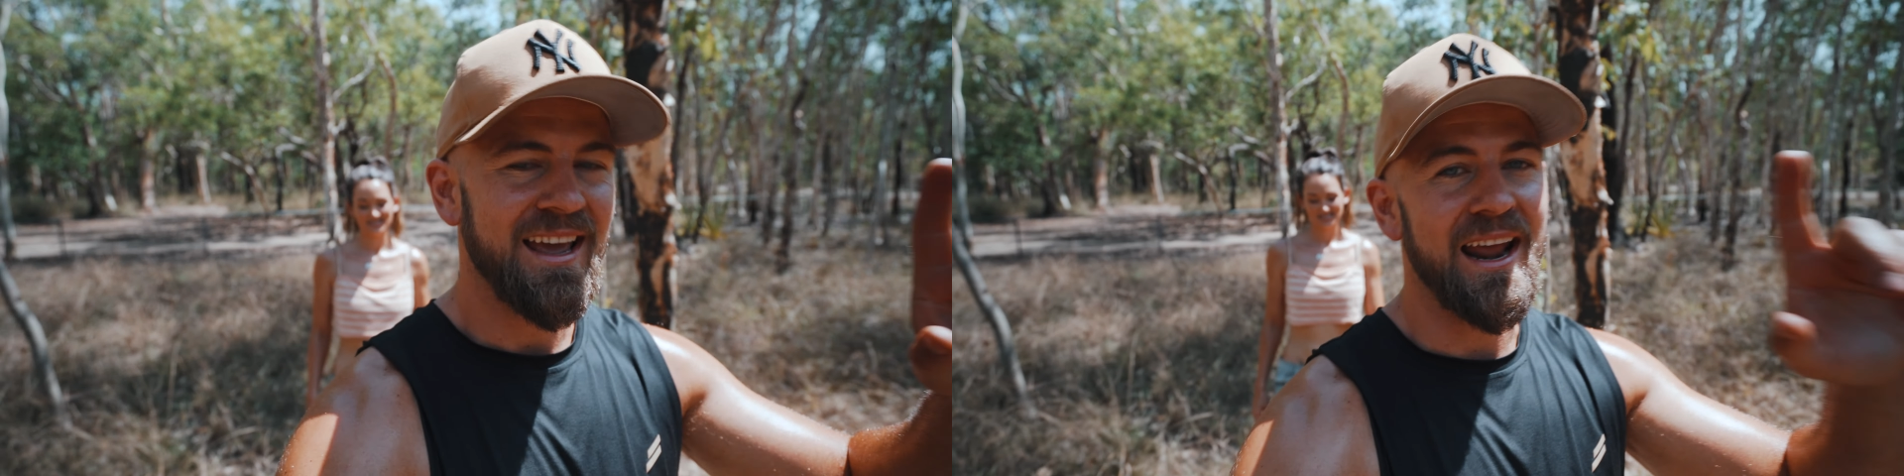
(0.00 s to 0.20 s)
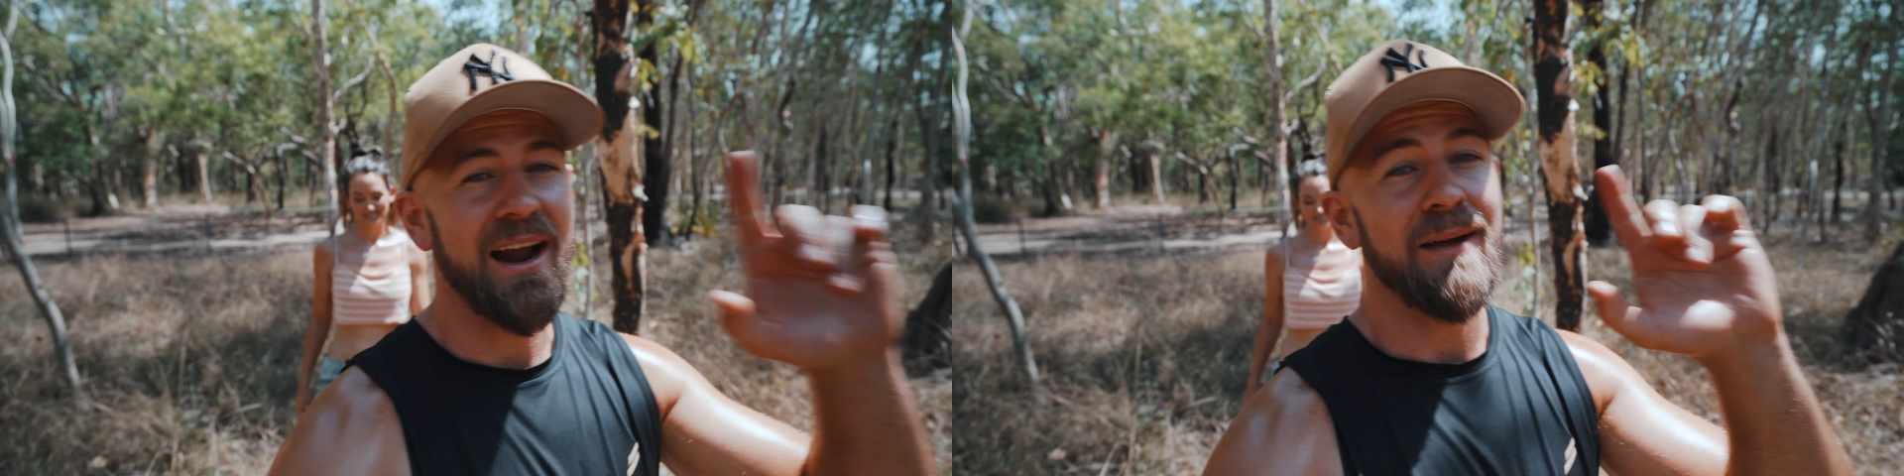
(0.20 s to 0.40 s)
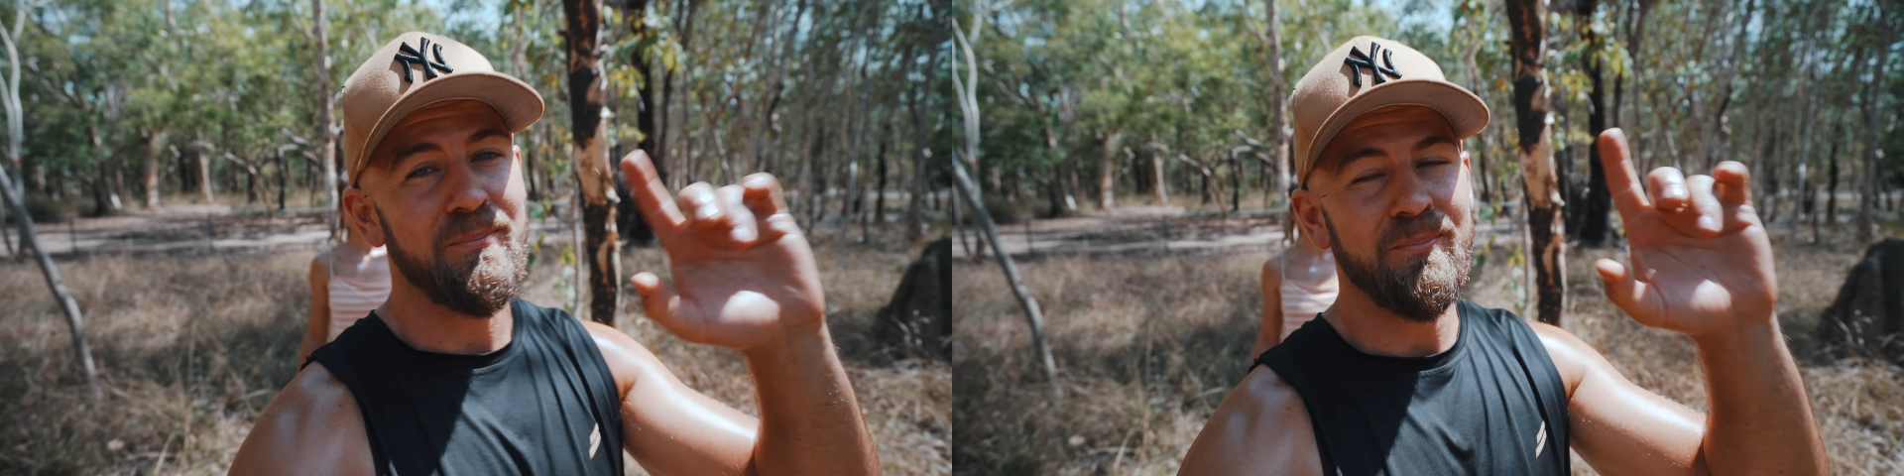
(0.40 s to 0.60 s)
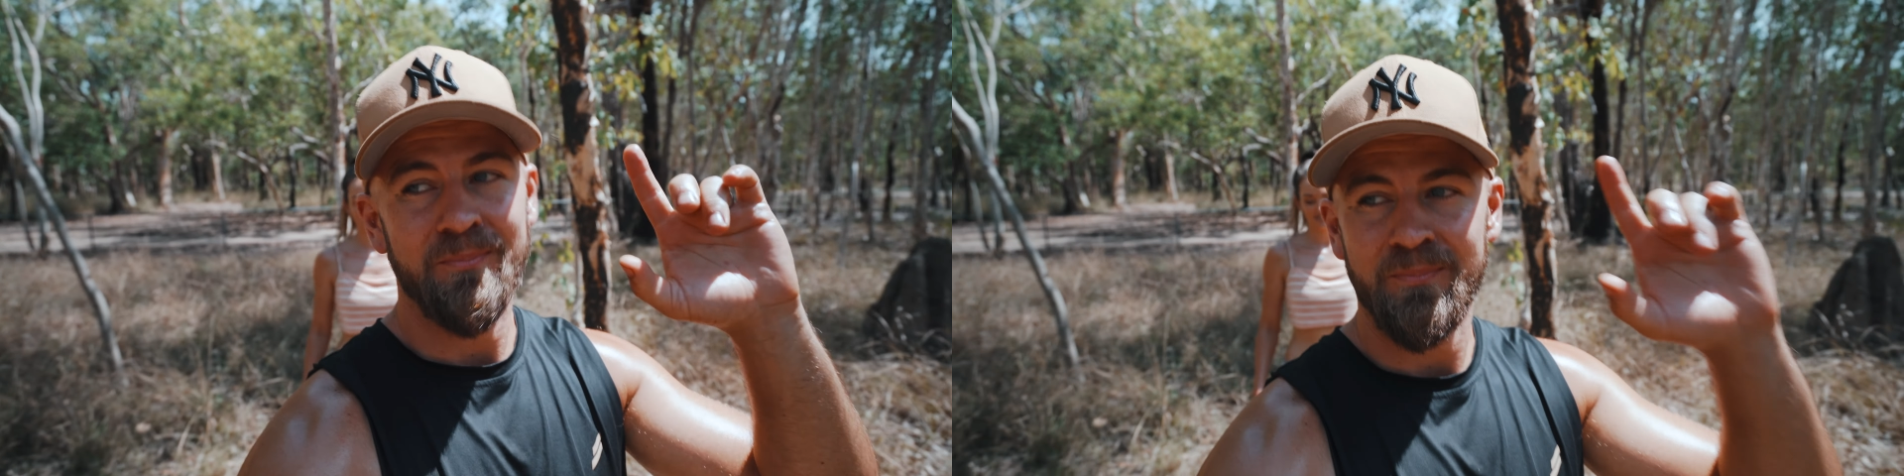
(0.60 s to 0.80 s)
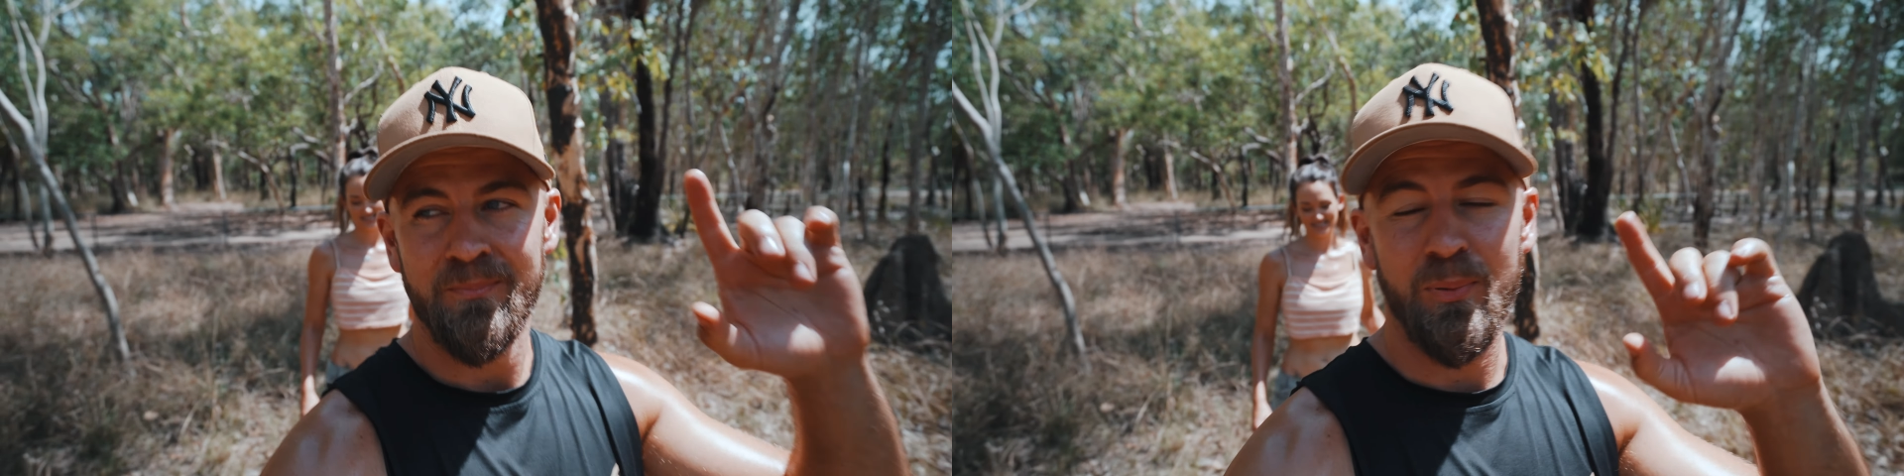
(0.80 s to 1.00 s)
and I
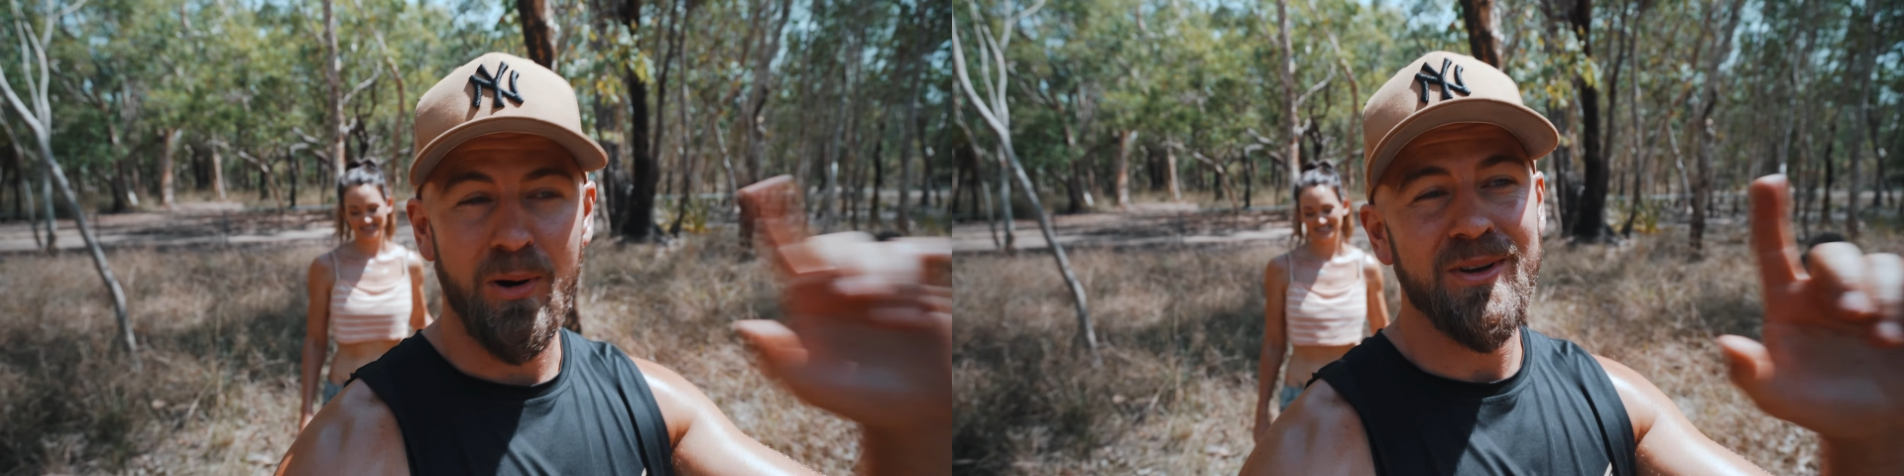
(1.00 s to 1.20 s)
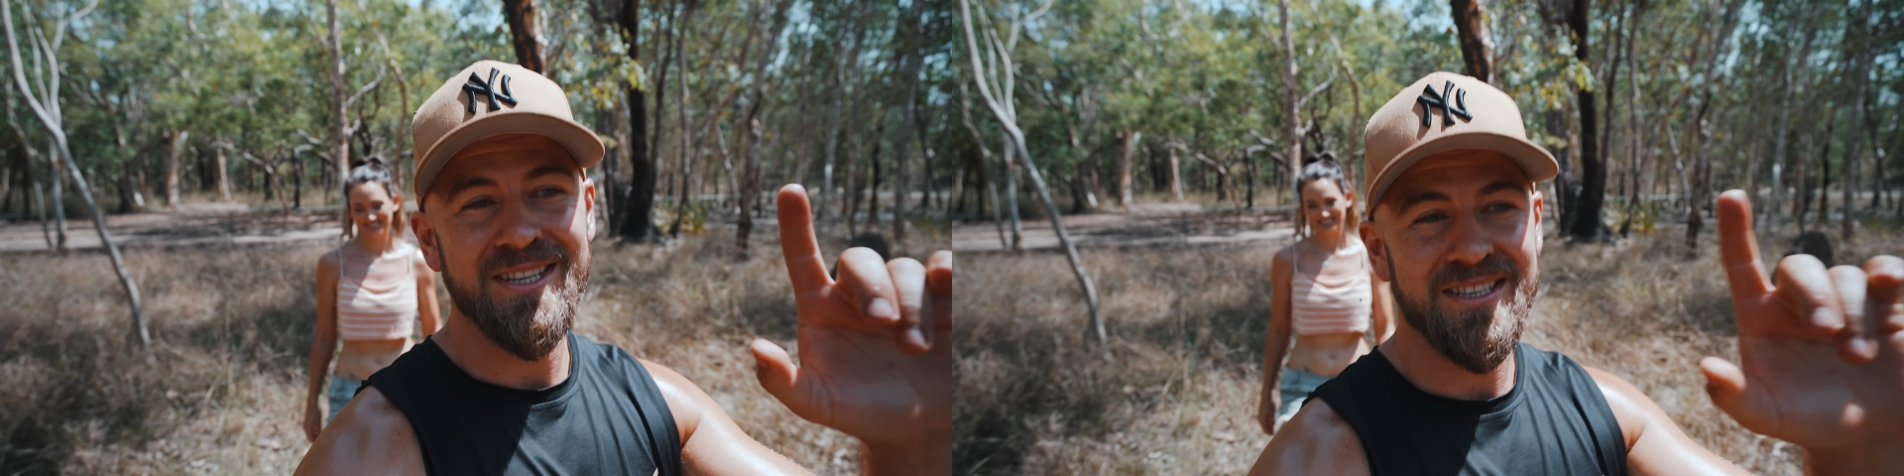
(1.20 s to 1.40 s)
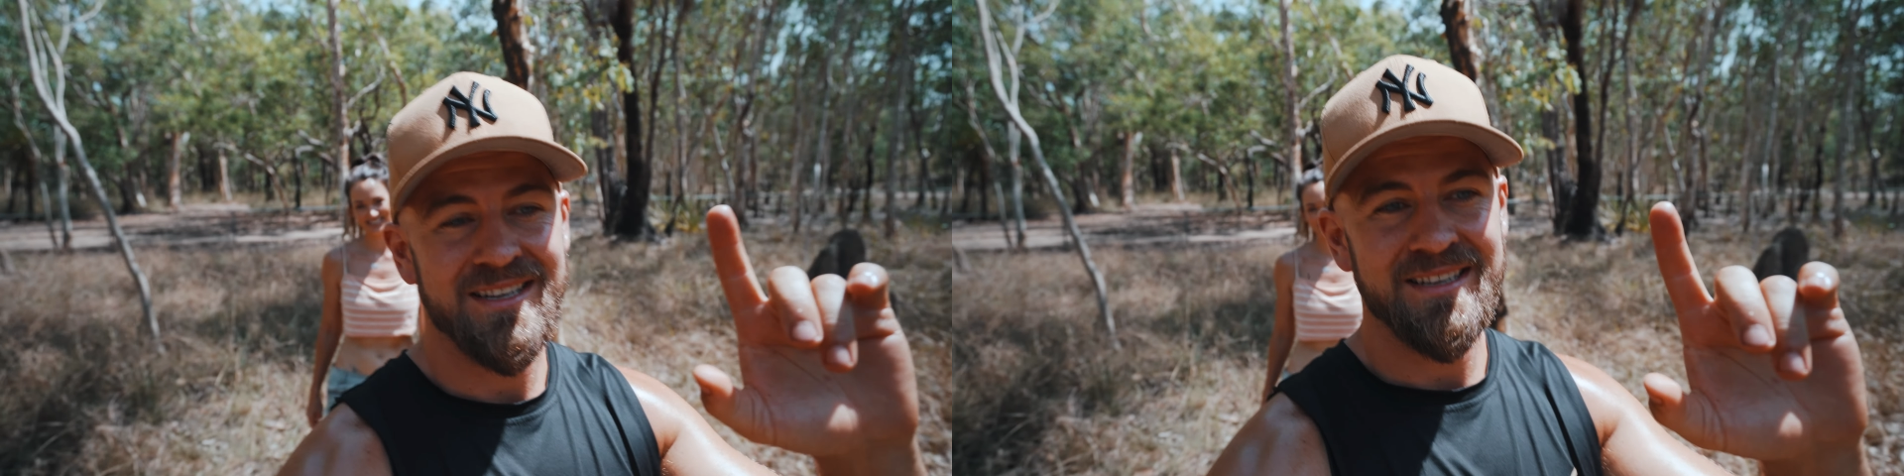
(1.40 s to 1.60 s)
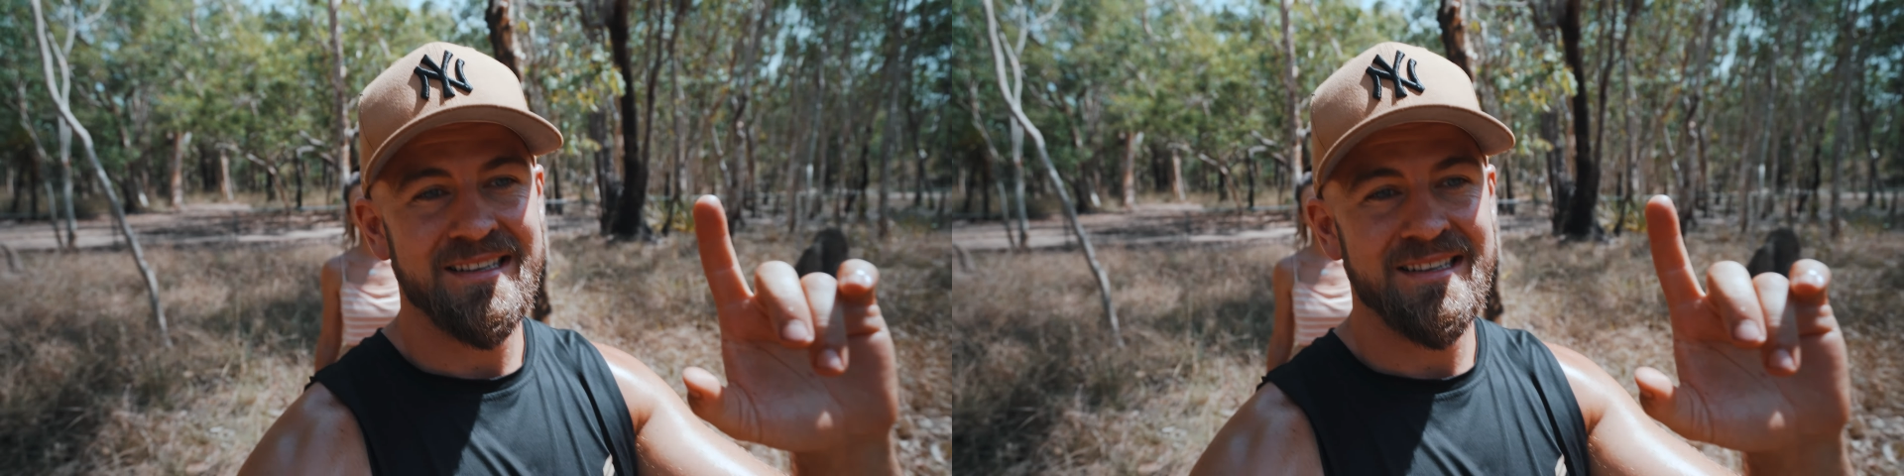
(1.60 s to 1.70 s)
promise